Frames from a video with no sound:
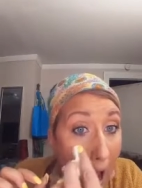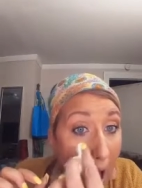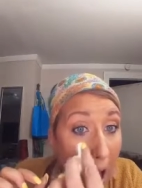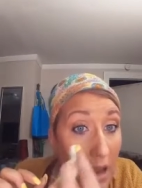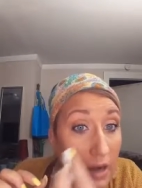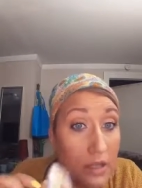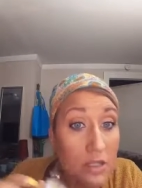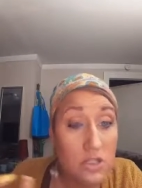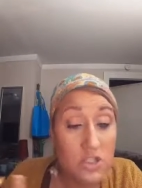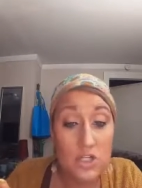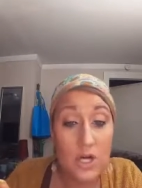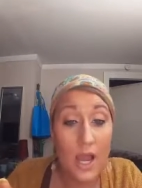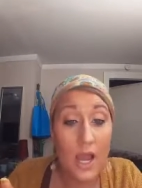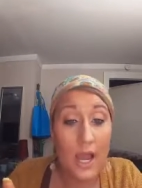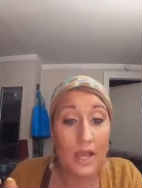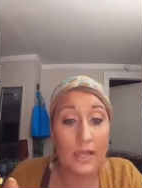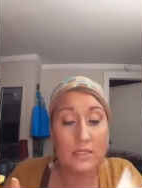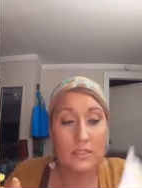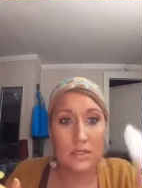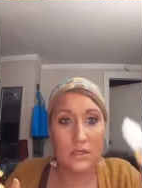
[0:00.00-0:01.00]
And it's
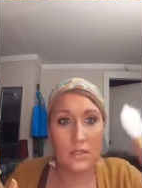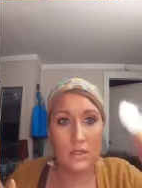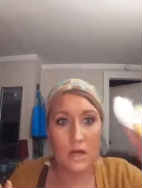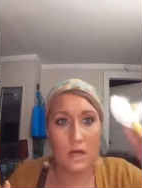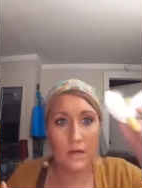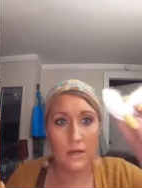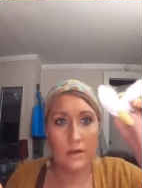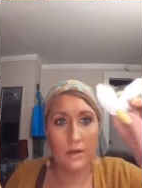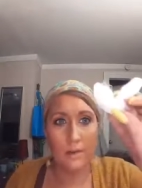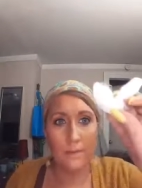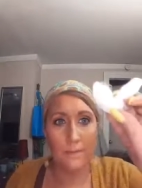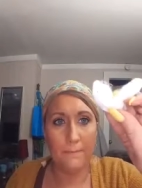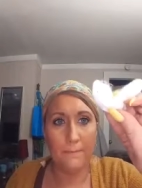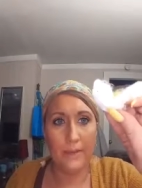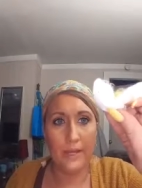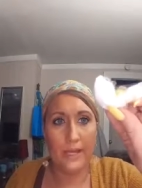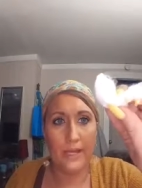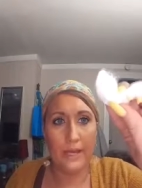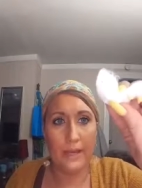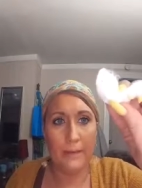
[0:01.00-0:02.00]
dry. So look,
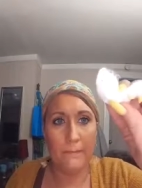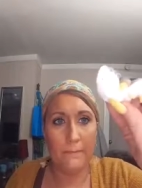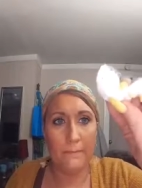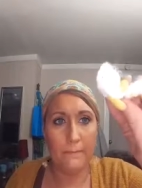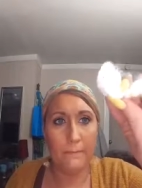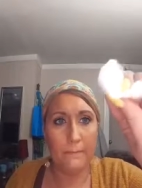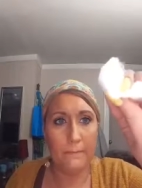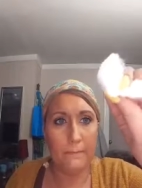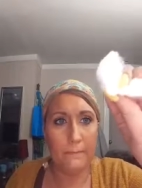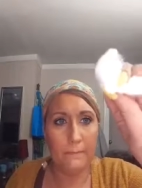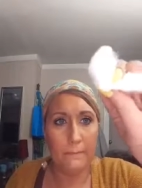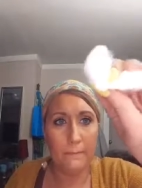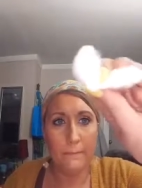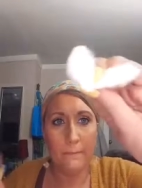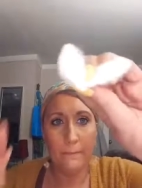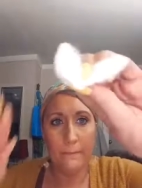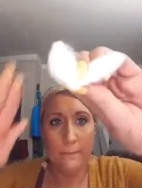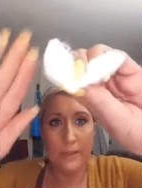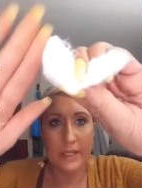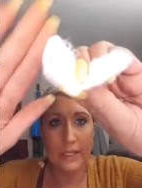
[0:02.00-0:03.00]
bam,
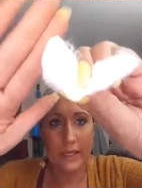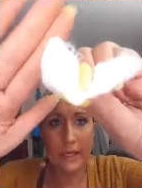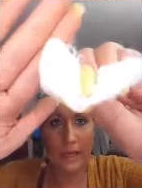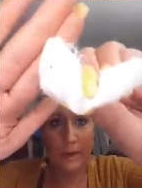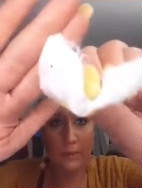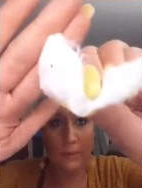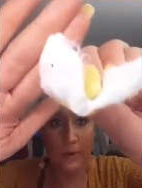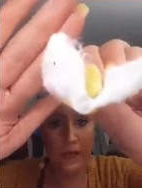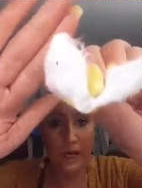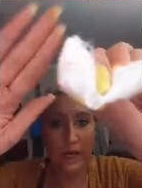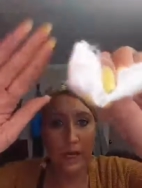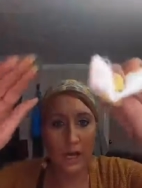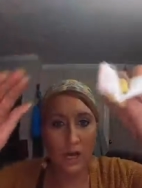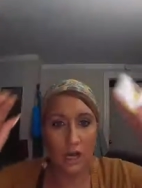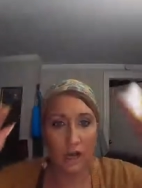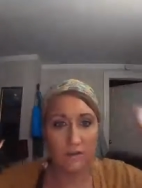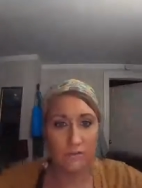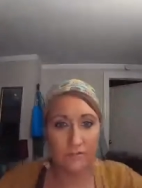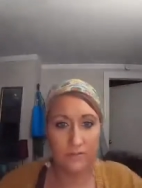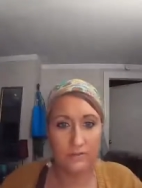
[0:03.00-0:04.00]
came right
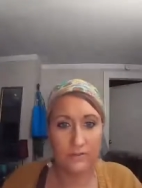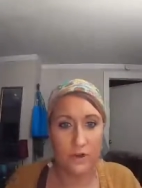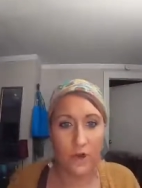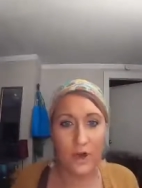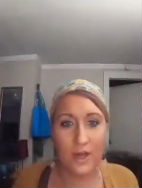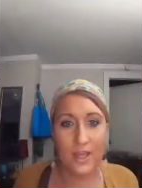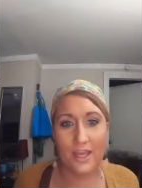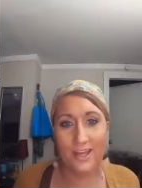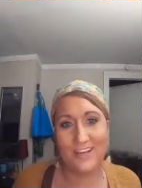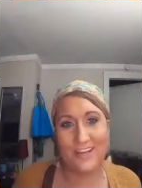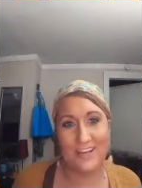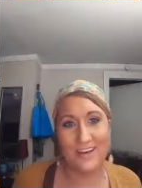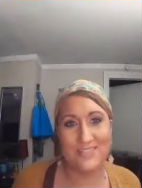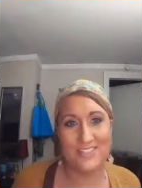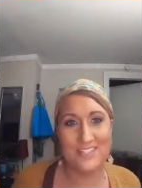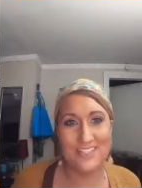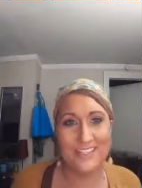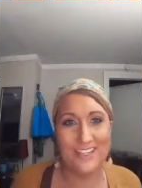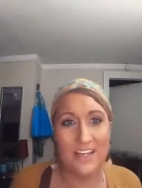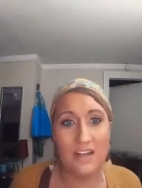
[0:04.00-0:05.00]
off. Okay, good, I'm
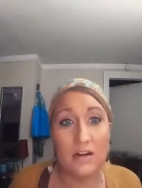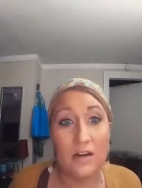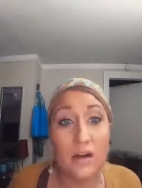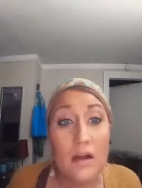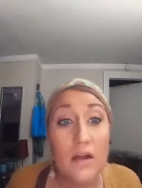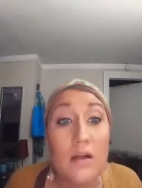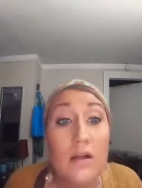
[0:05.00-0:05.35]
still here.